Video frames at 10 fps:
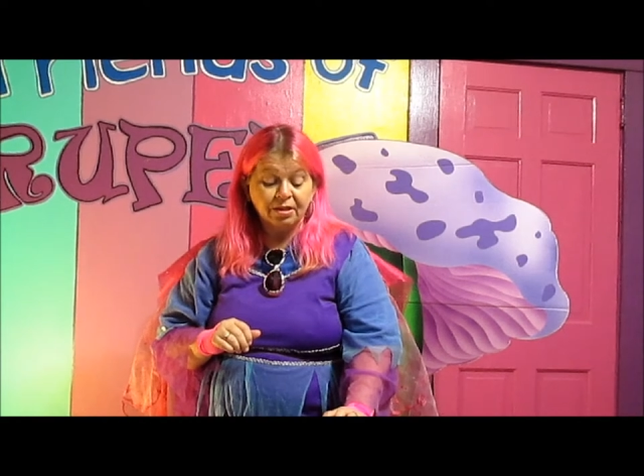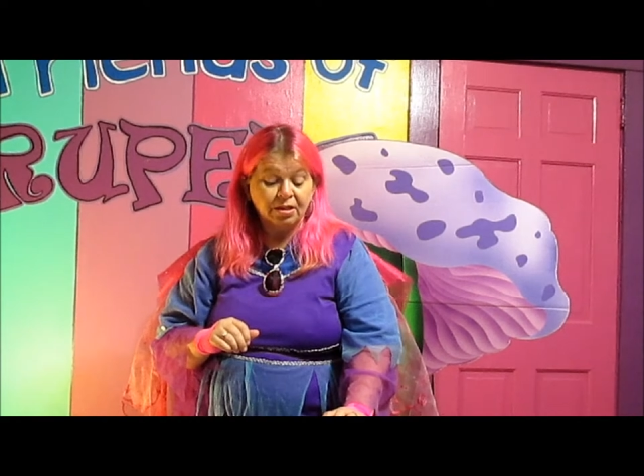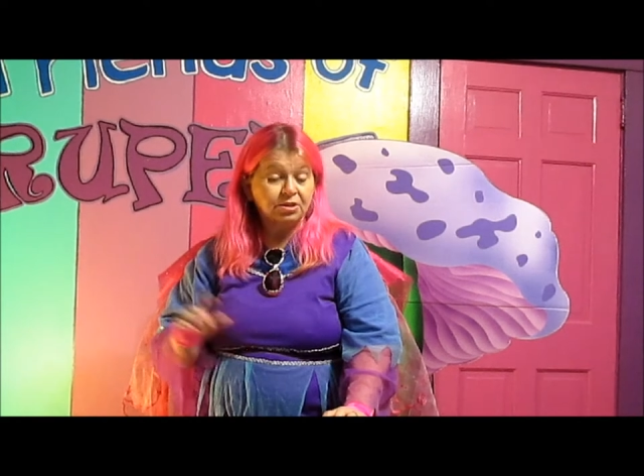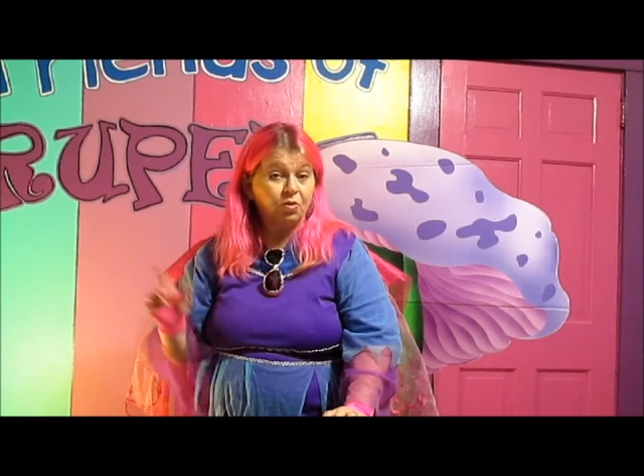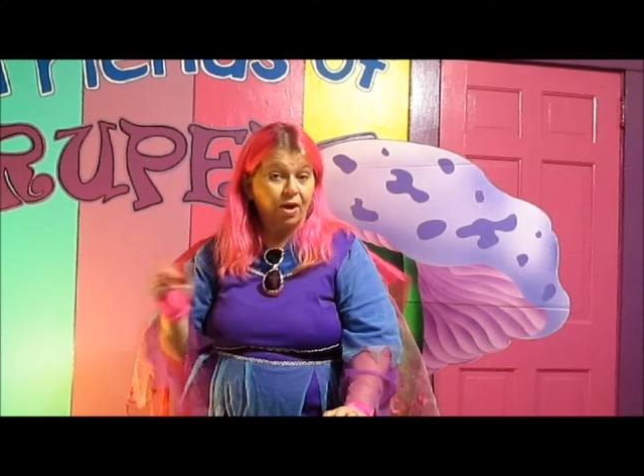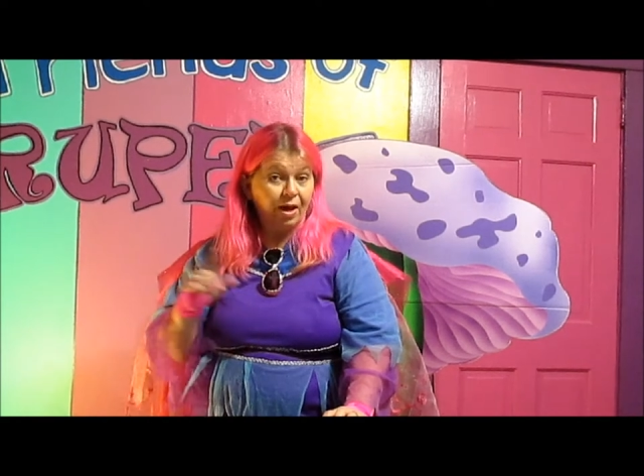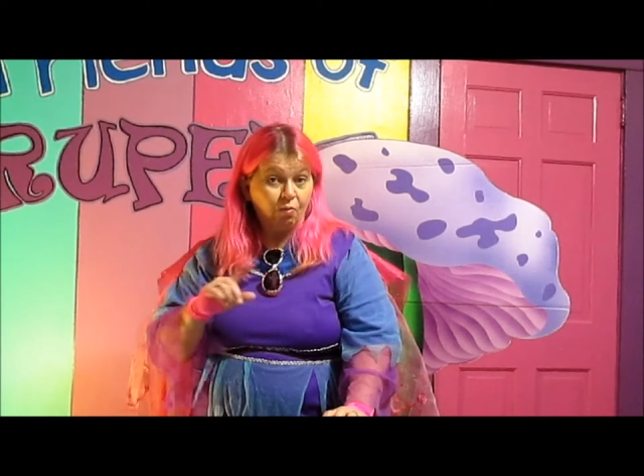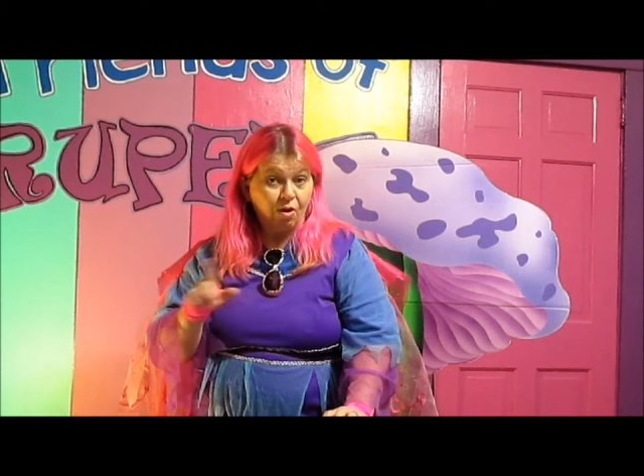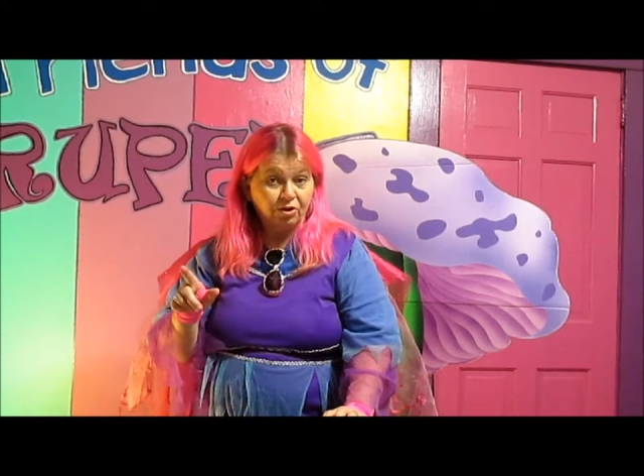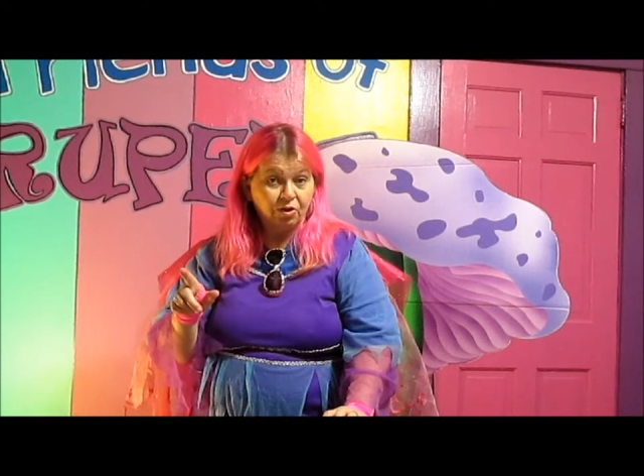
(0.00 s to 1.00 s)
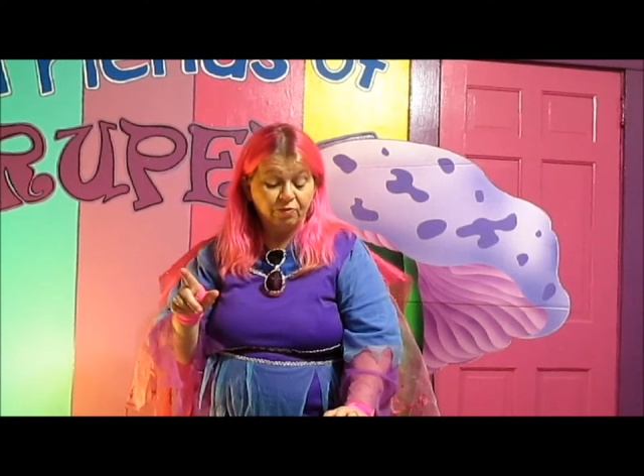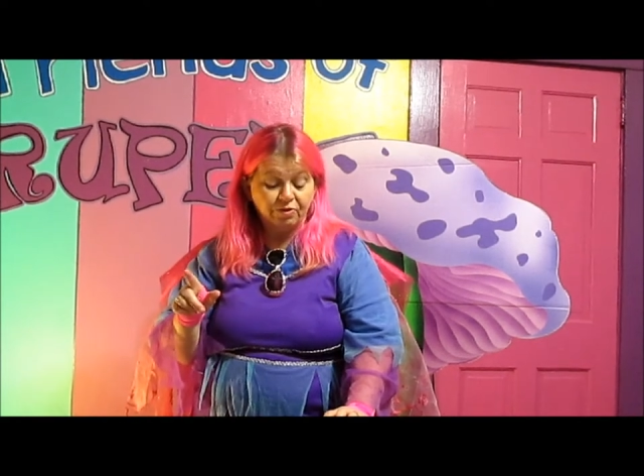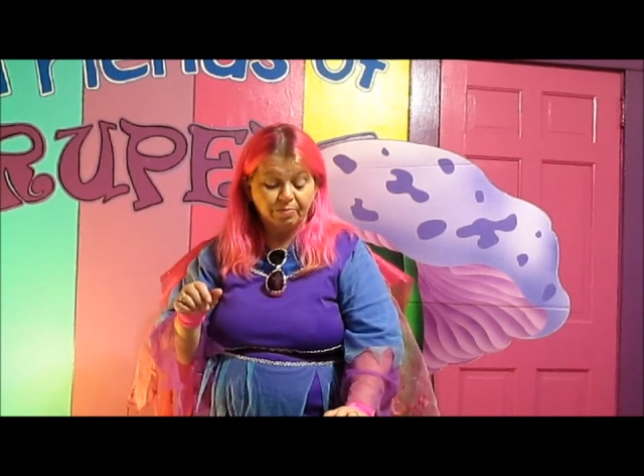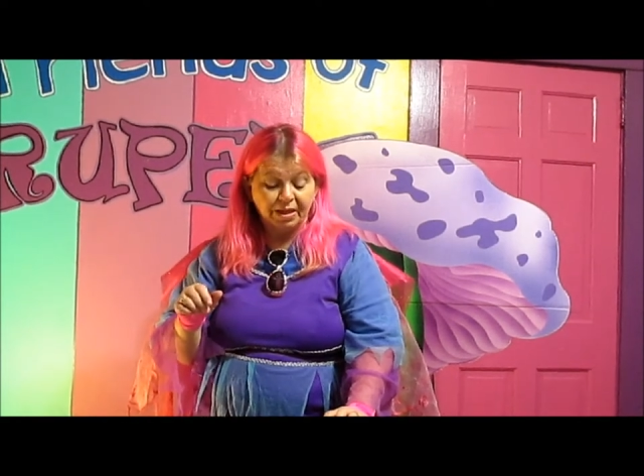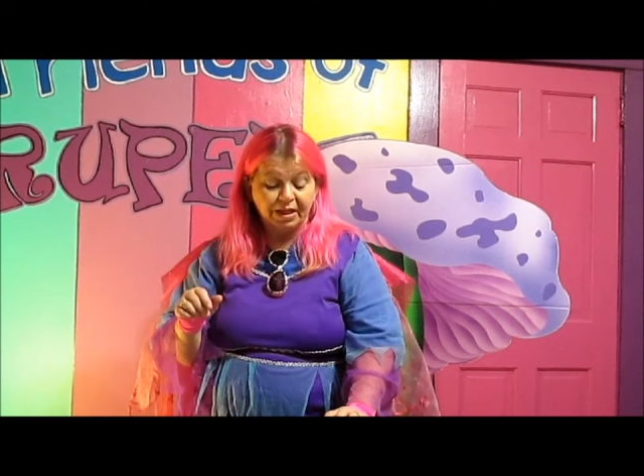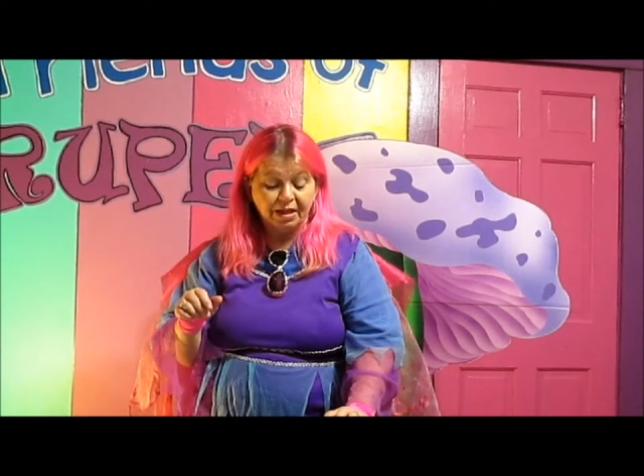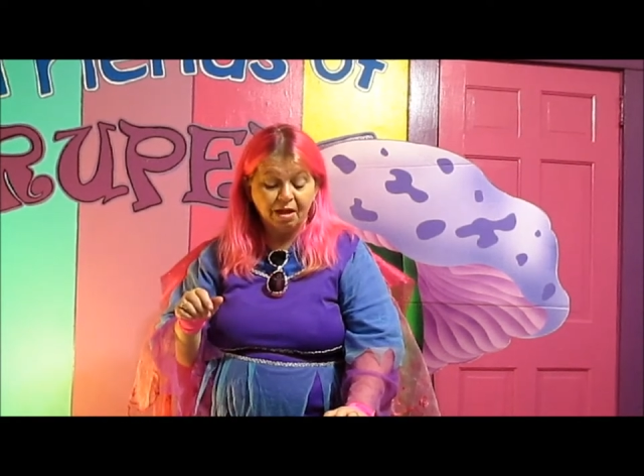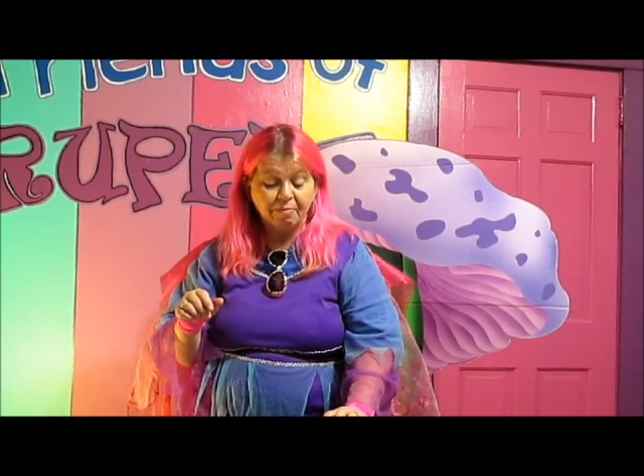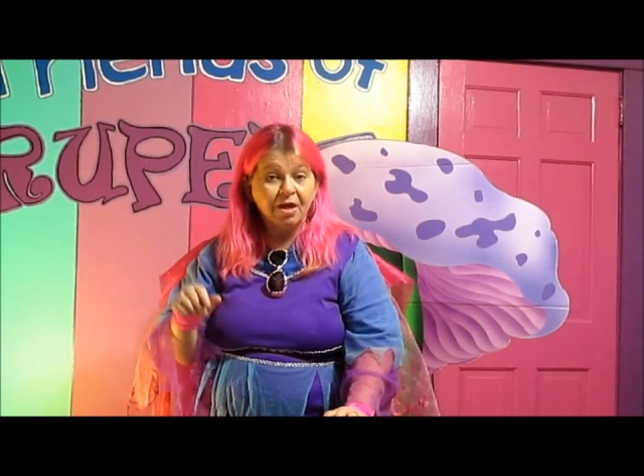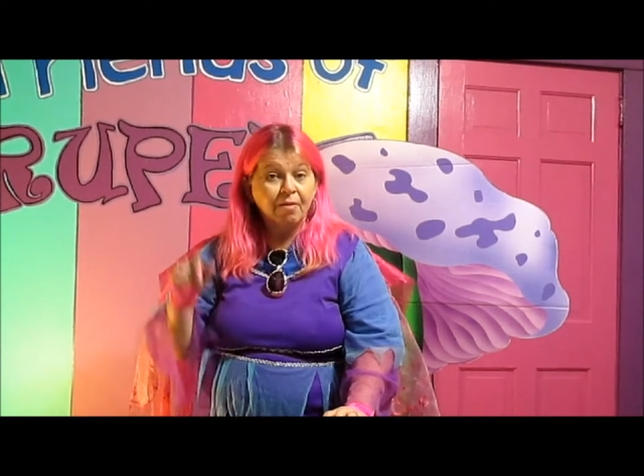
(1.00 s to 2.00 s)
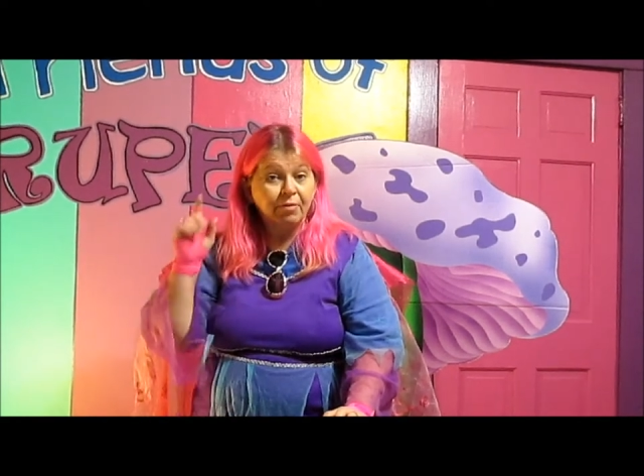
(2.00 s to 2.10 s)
so I walked over to pick it up,